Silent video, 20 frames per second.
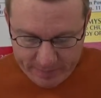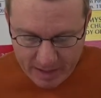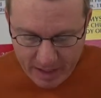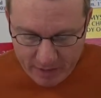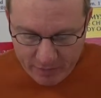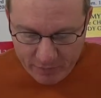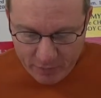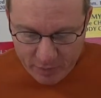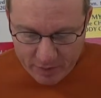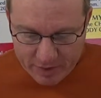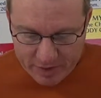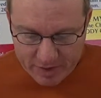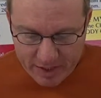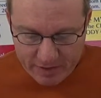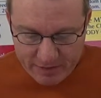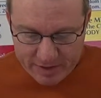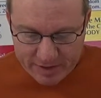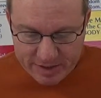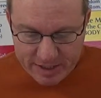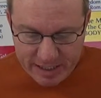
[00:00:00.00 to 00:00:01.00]
and verse
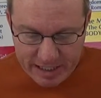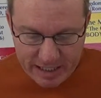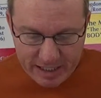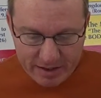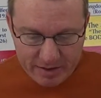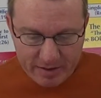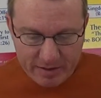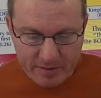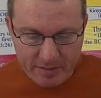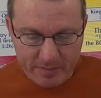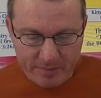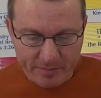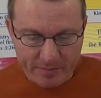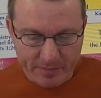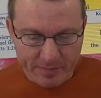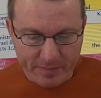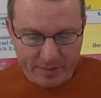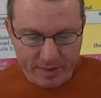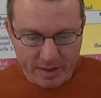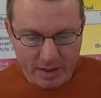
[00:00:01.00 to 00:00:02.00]
17,
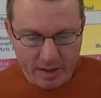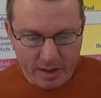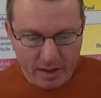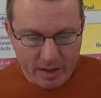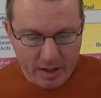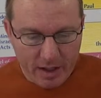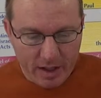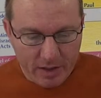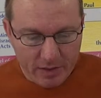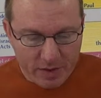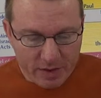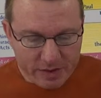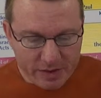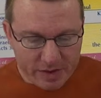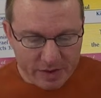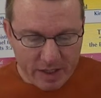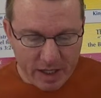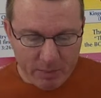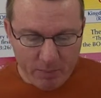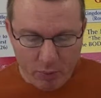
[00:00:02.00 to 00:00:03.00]
this
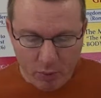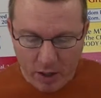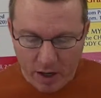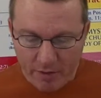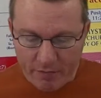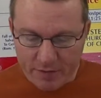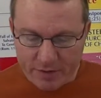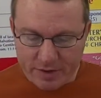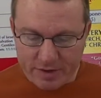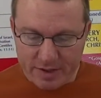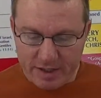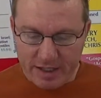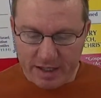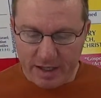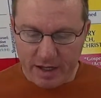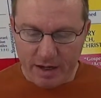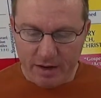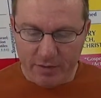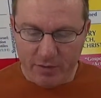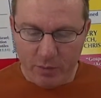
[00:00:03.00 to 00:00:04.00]
is a
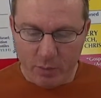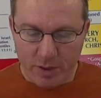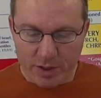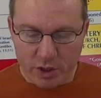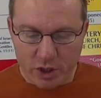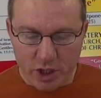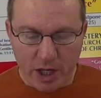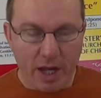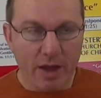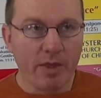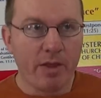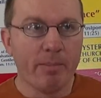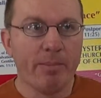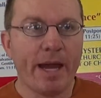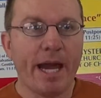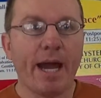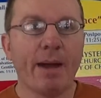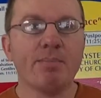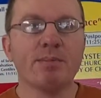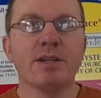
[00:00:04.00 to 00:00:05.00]
prophecy of when John the
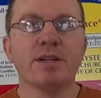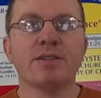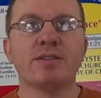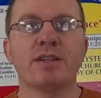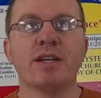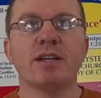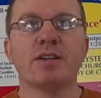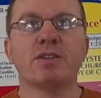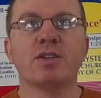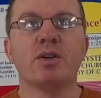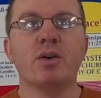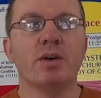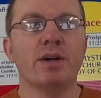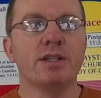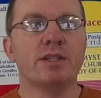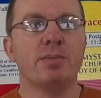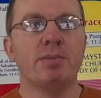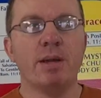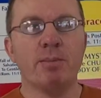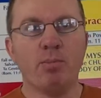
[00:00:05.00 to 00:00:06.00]
Baptist is
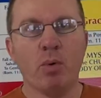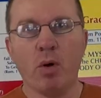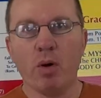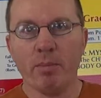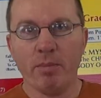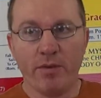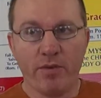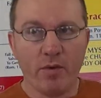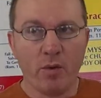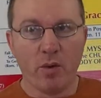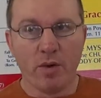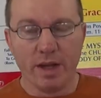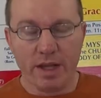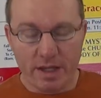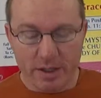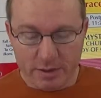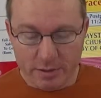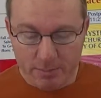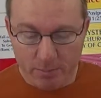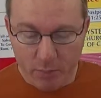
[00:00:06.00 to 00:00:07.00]
going to be born, before he is